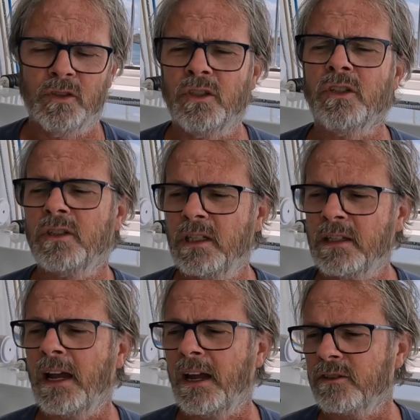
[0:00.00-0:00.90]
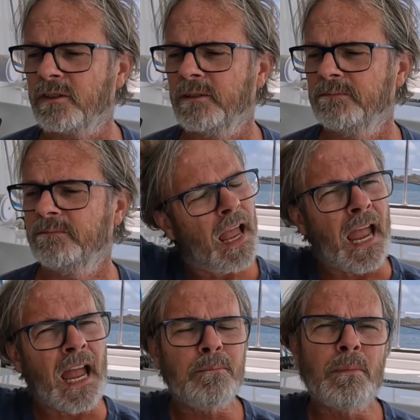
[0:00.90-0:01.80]
Just need to ask.
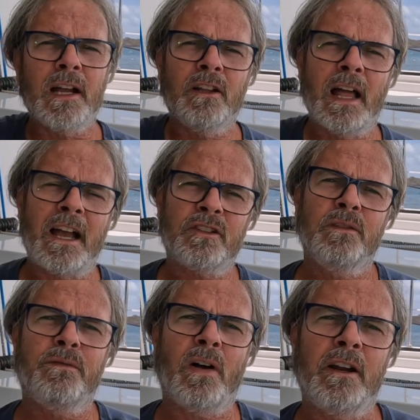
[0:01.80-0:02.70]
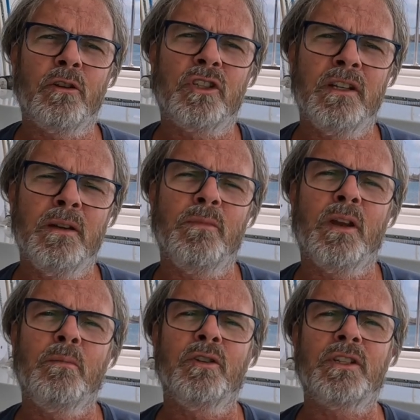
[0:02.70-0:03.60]
And my last and final tip,
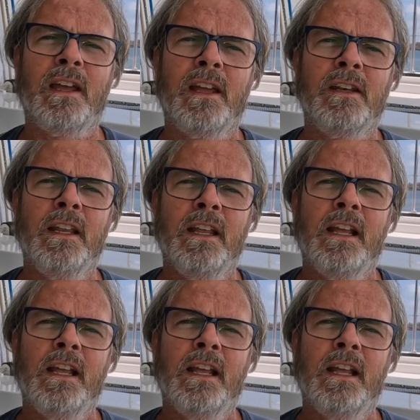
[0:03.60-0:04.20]
number 10,